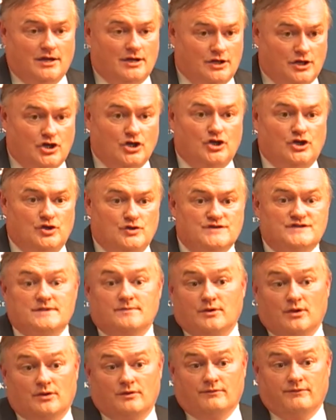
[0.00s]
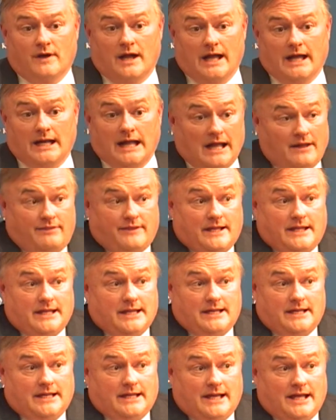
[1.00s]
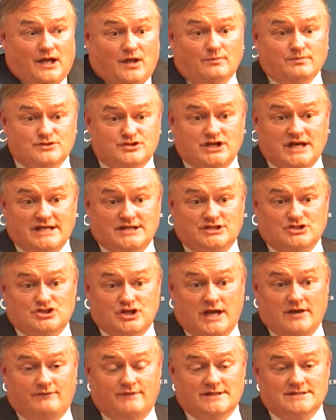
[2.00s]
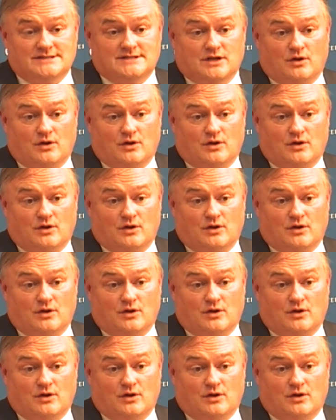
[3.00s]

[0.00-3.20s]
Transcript: could use some unifying. I think it helps Jason Chaffetz.